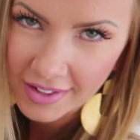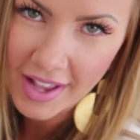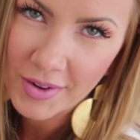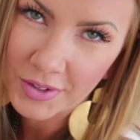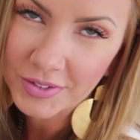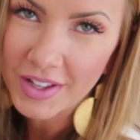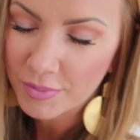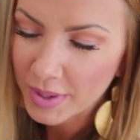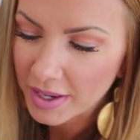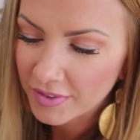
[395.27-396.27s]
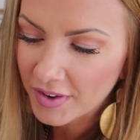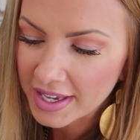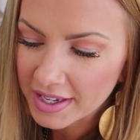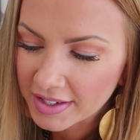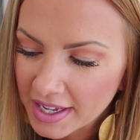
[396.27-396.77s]
I don't love, but if I
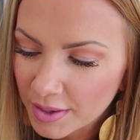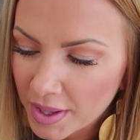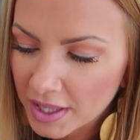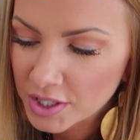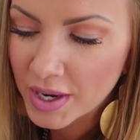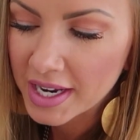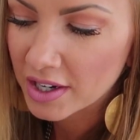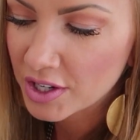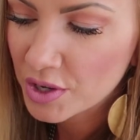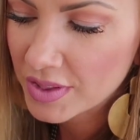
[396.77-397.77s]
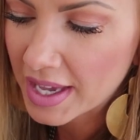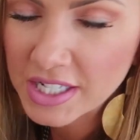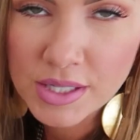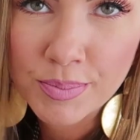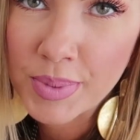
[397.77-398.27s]
get nail polish right here, you can like
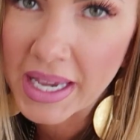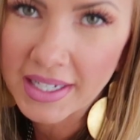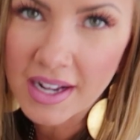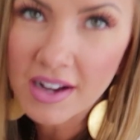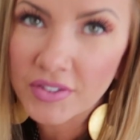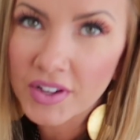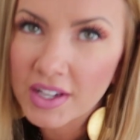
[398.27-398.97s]
just pick it off.